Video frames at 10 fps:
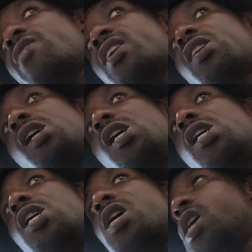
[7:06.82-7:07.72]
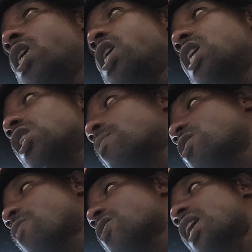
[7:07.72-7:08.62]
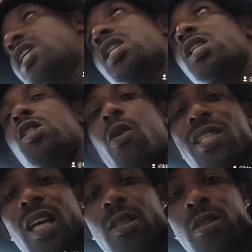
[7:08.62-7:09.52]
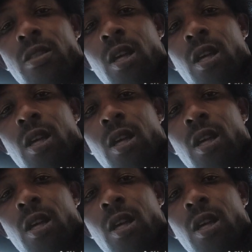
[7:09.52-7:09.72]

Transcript: you have a kid, uh, uh, that's going to mess up our society. Uh, no, it's not.